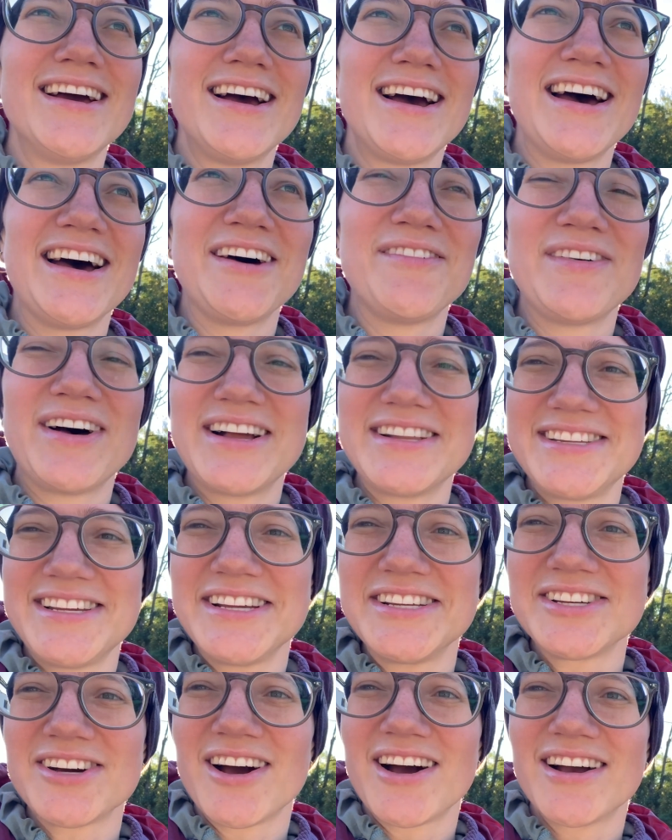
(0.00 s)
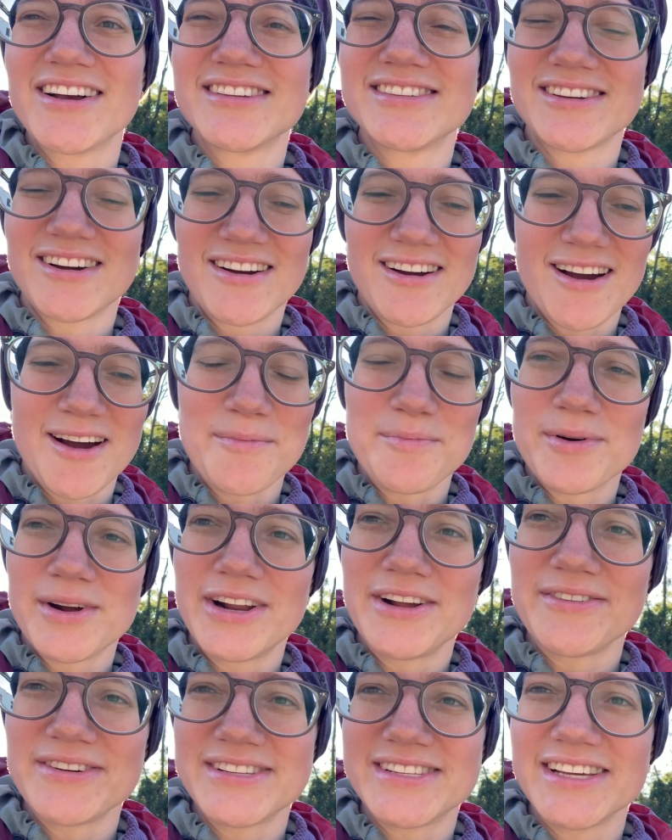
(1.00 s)
Hunting dogs are
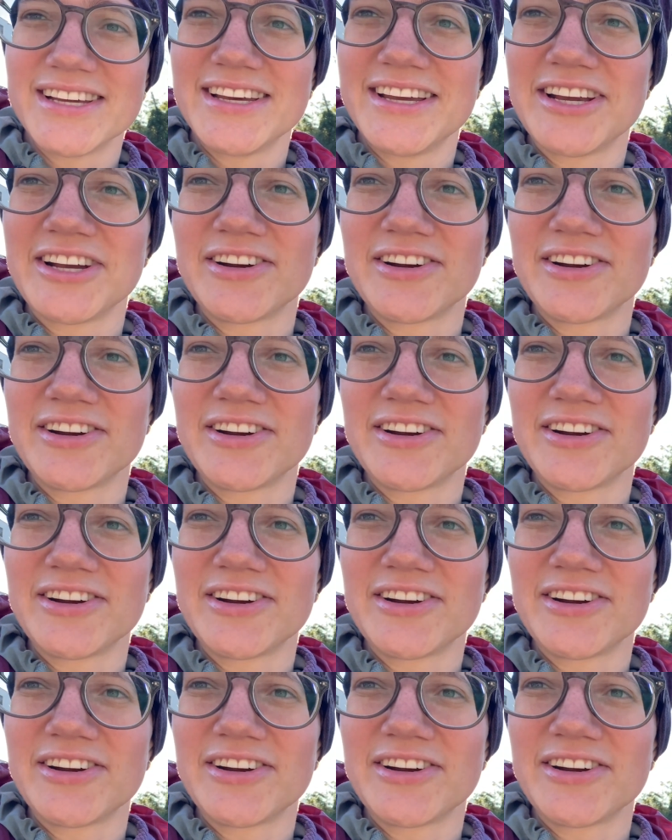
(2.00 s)
pretty resilient